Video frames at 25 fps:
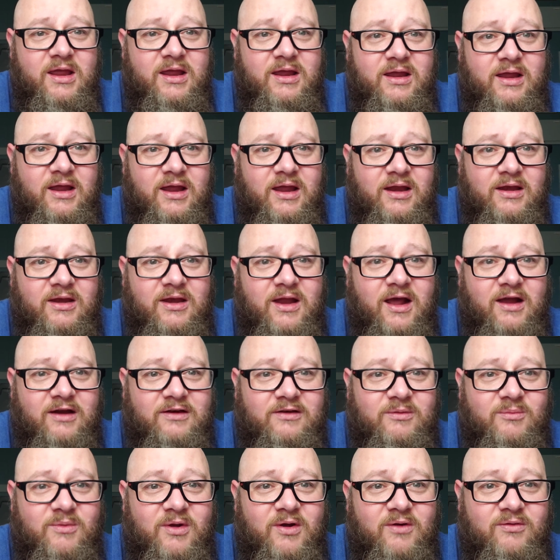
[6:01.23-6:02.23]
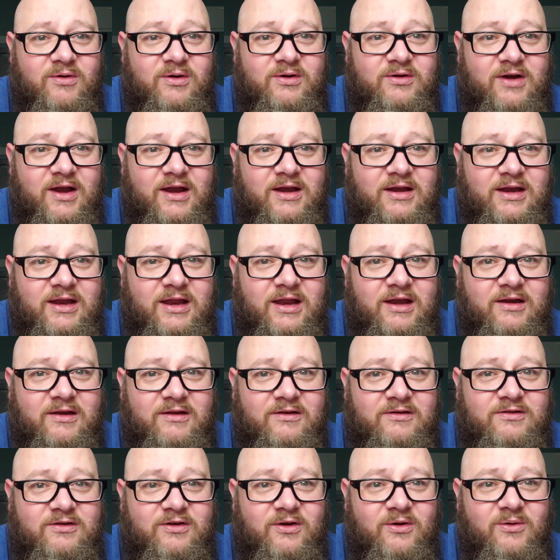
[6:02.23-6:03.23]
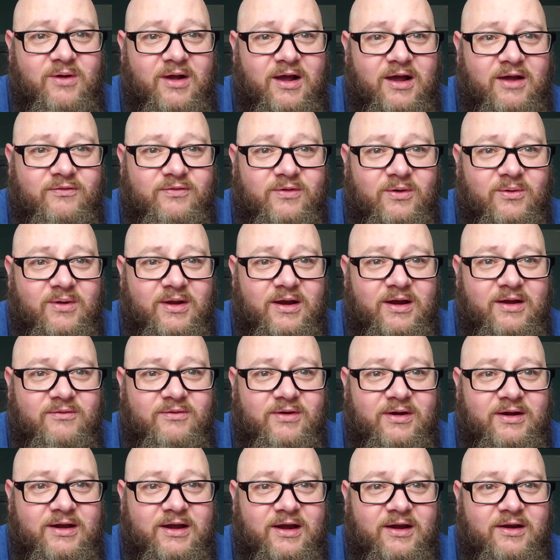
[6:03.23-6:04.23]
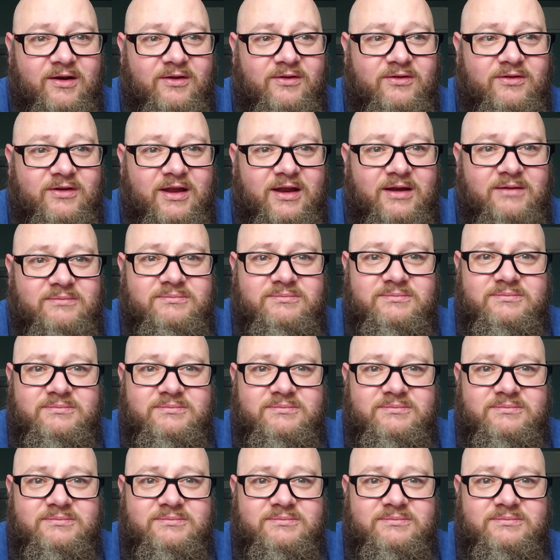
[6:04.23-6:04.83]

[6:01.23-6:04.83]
and knocks him over trying to get his shoe off or whatever, and Carol's like,